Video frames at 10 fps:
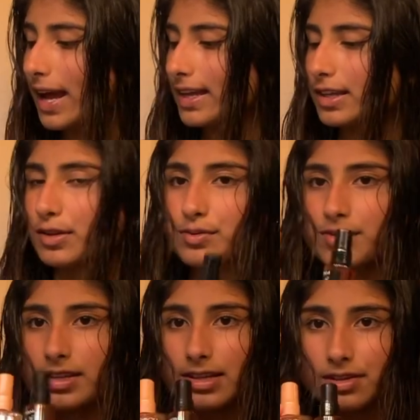I use
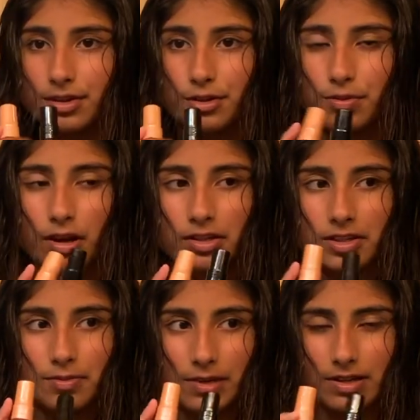these 2
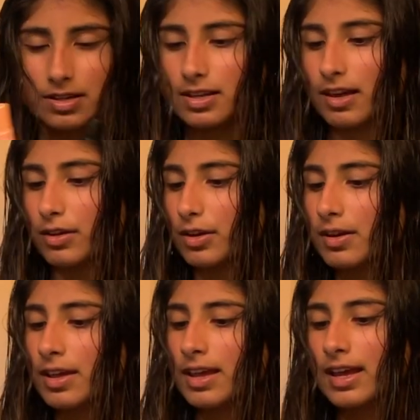products mixed together,
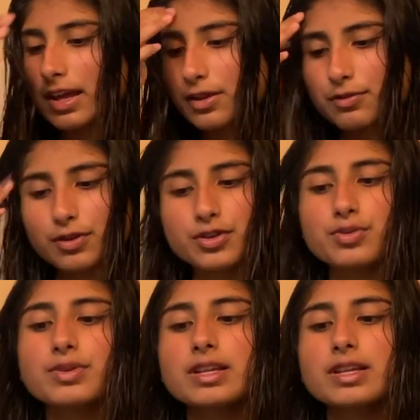and the first one